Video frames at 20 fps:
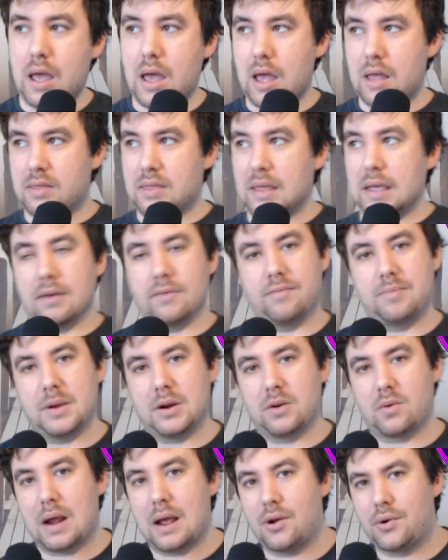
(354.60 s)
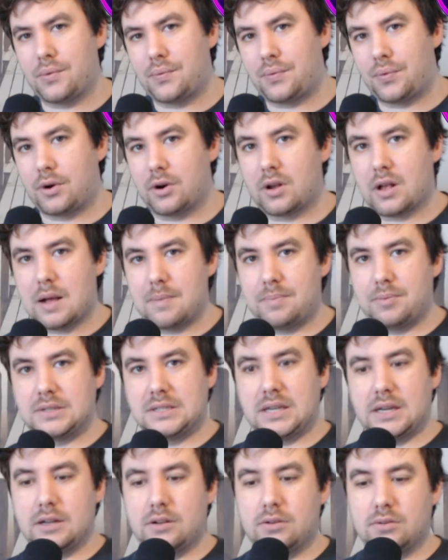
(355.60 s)
They've been around for a couple
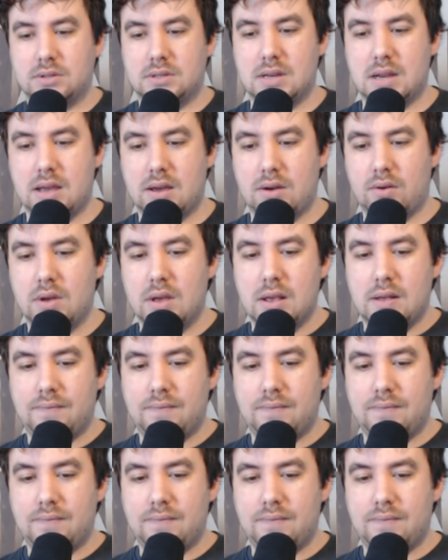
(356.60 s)
cycles now.